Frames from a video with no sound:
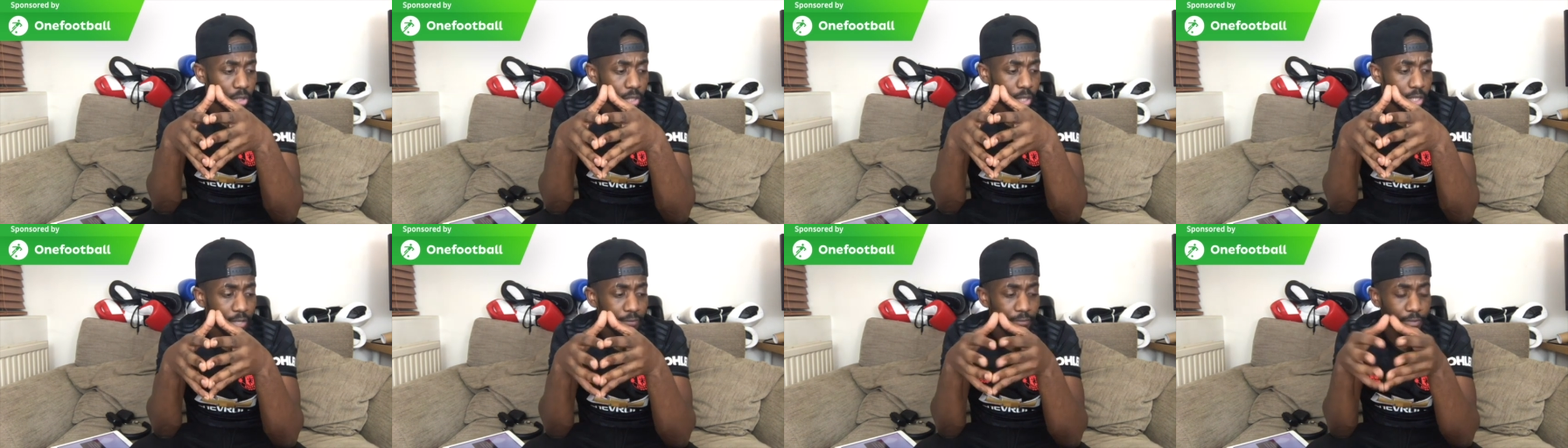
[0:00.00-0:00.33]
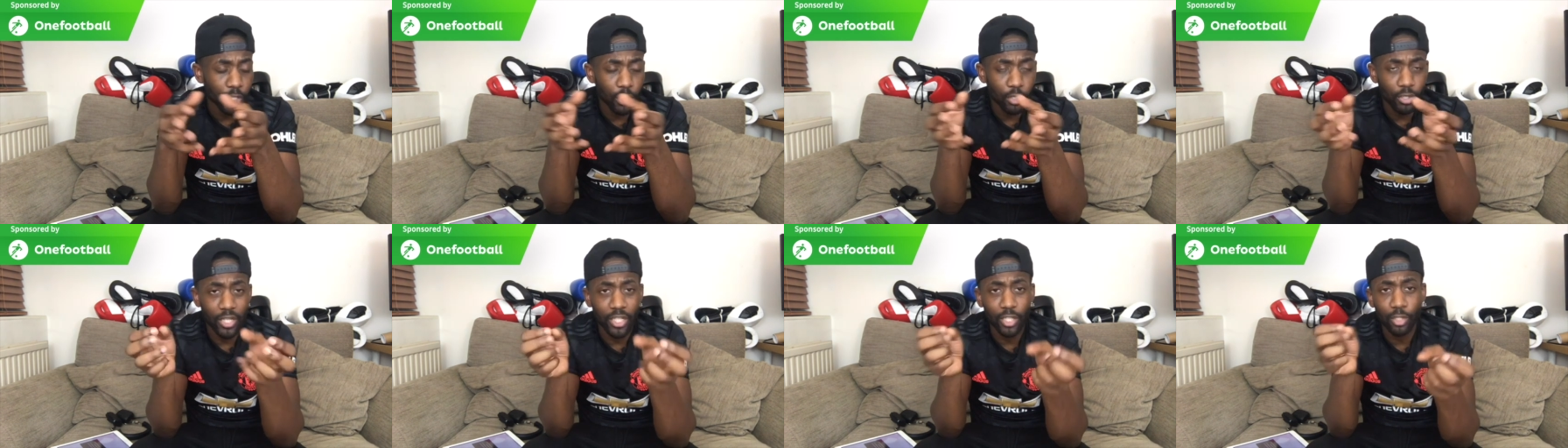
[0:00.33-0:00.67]
even
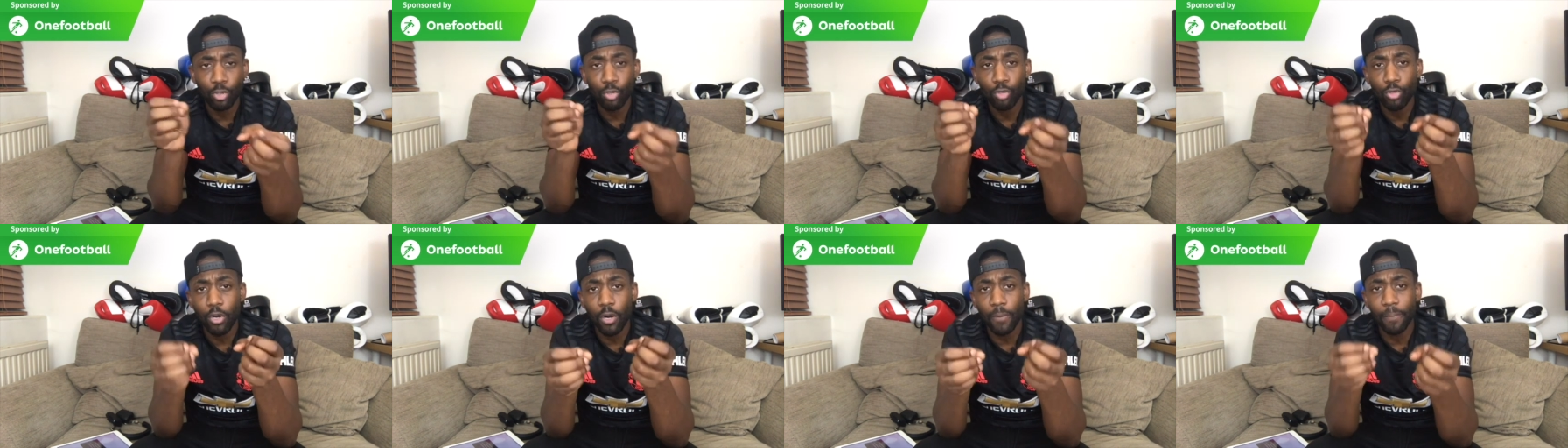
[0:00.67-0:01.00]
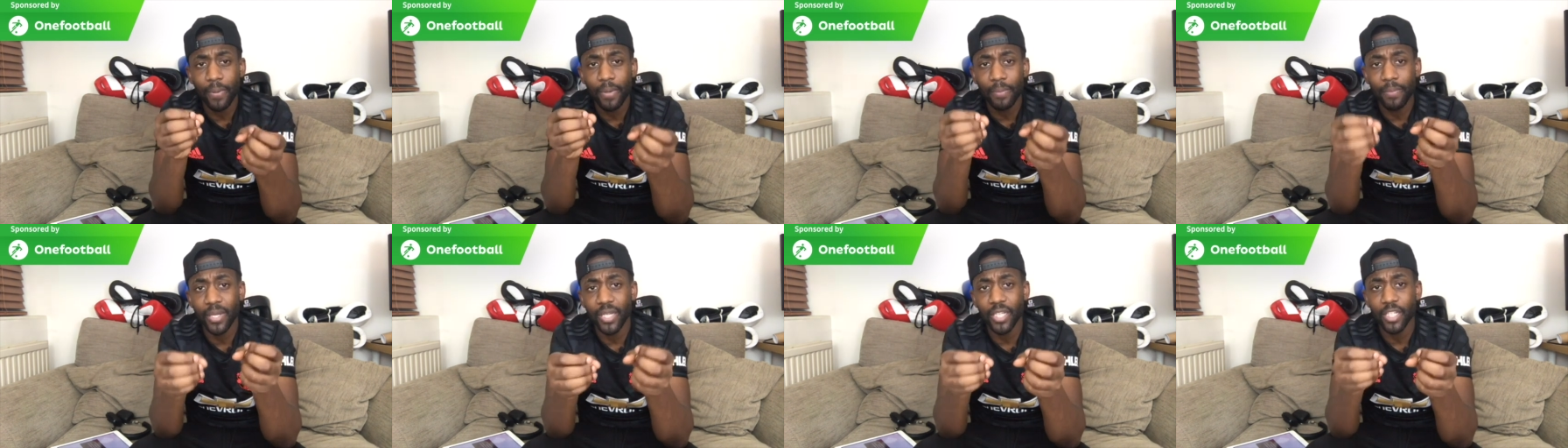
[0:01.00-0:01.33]
though they do
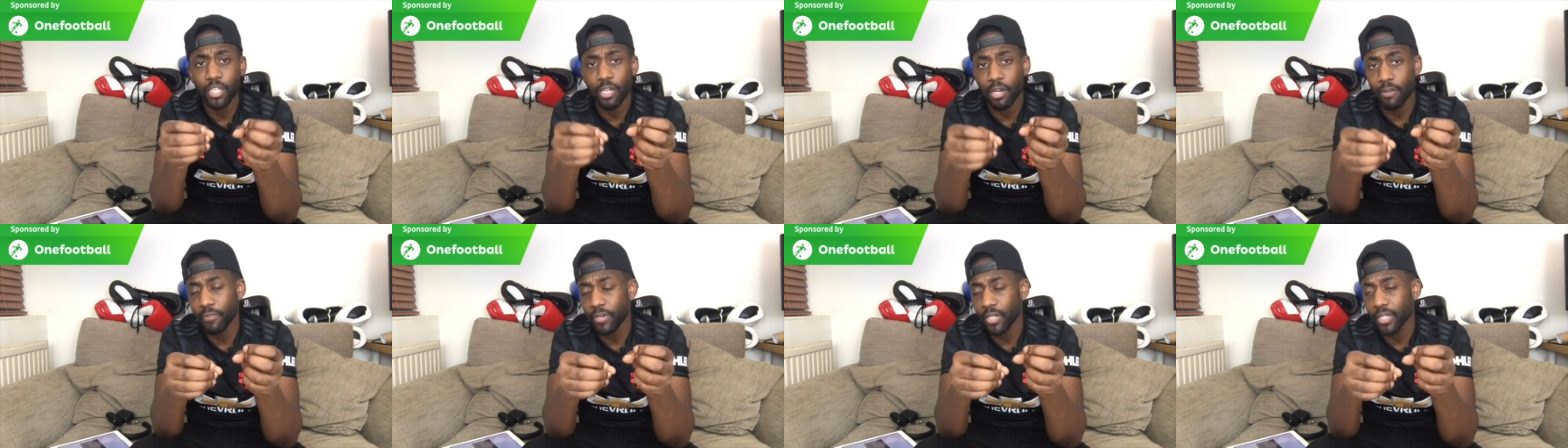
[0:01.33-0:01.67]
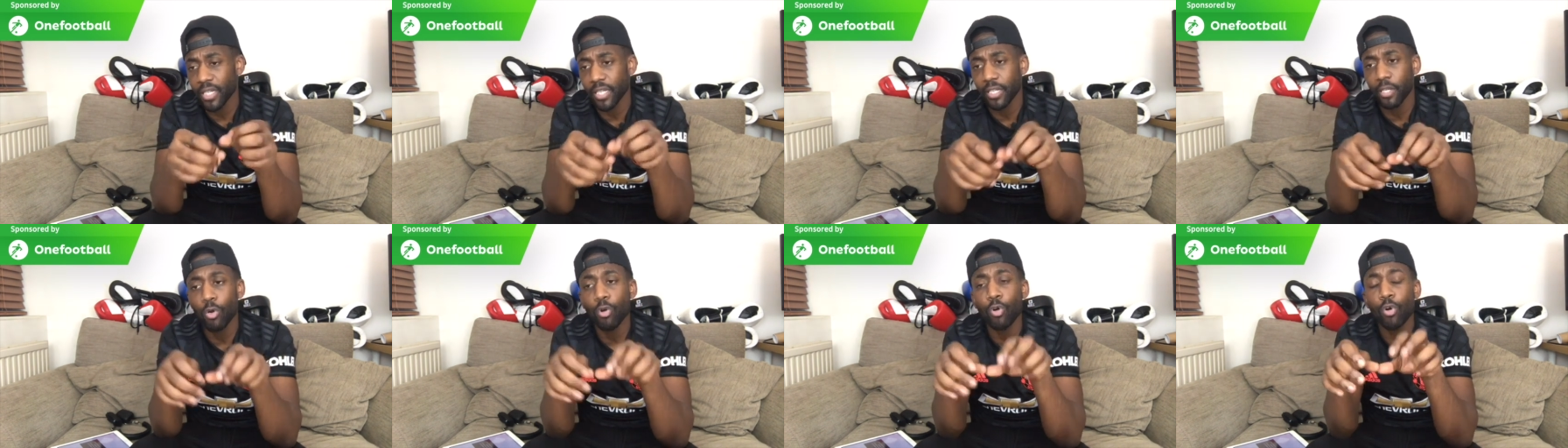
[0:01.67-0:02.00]
complement each other, they
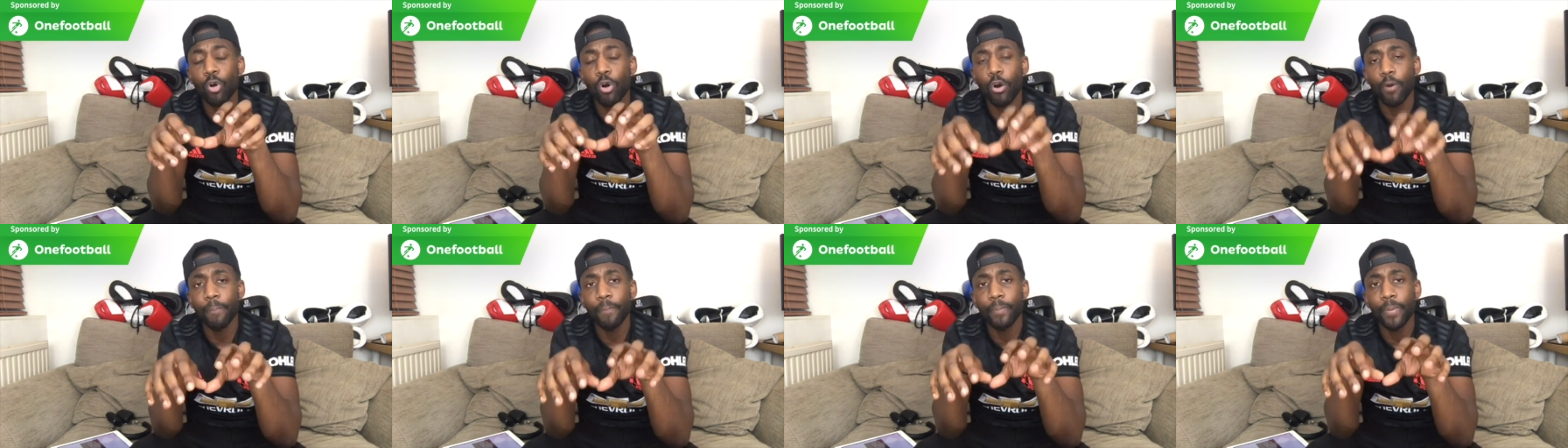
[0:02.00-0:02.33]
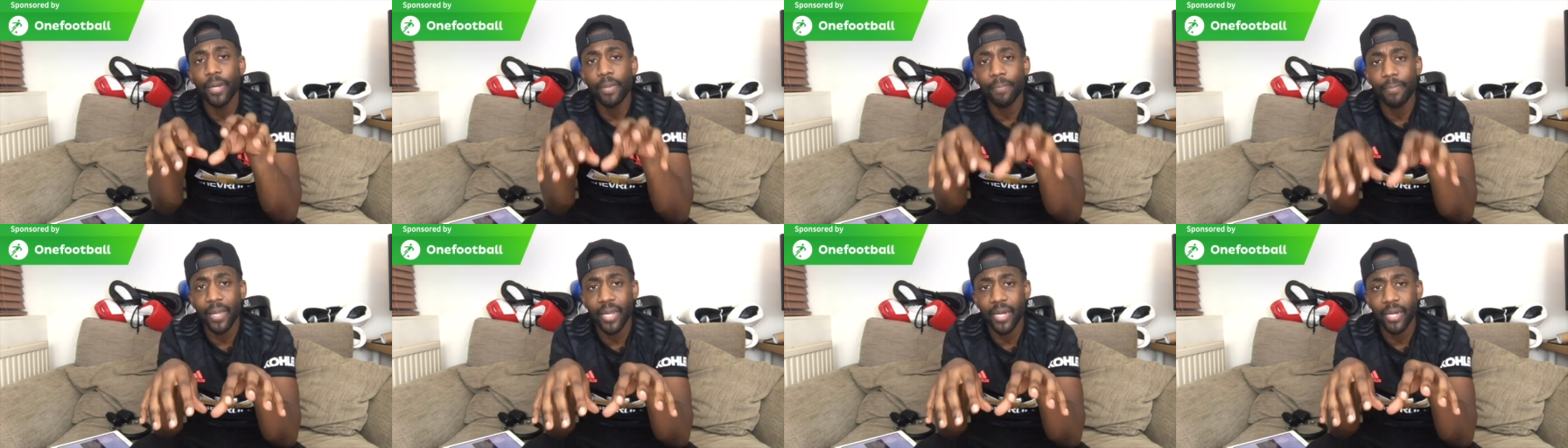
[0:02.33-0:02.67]
don't
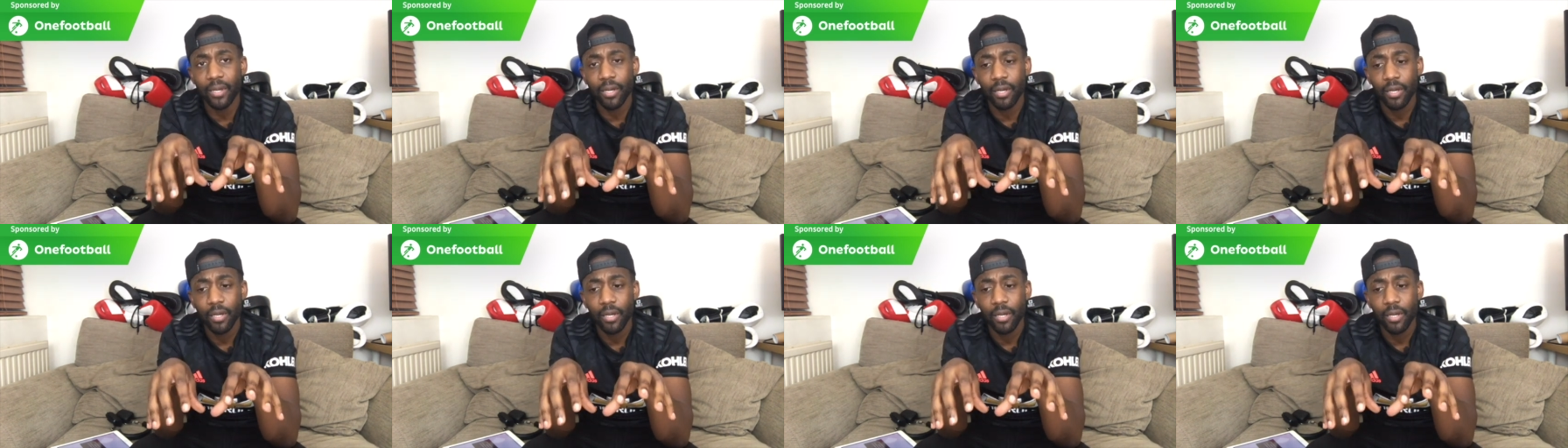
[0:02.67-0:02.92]
complement